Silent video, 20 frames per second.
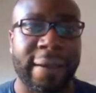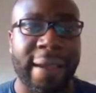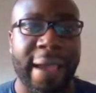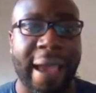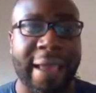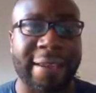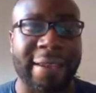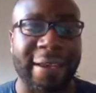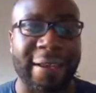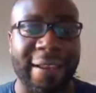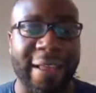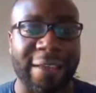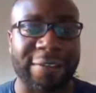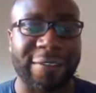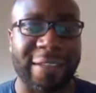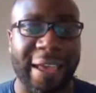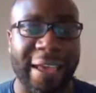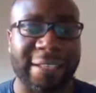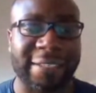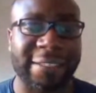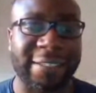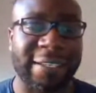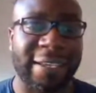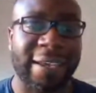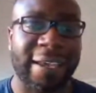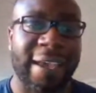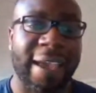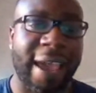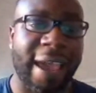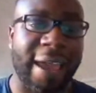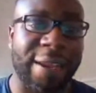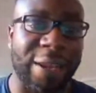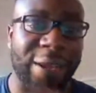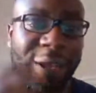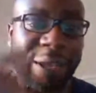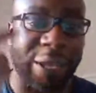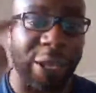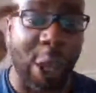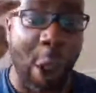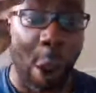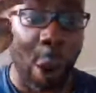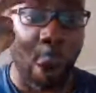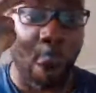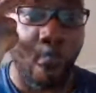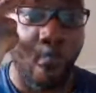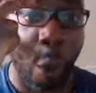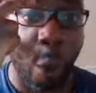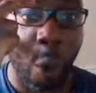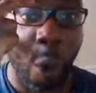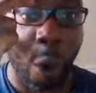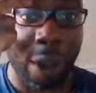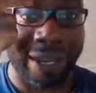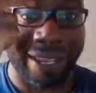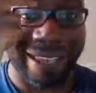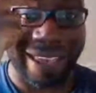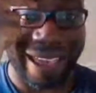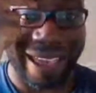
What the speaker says: and they clashed heads, and he got caught on the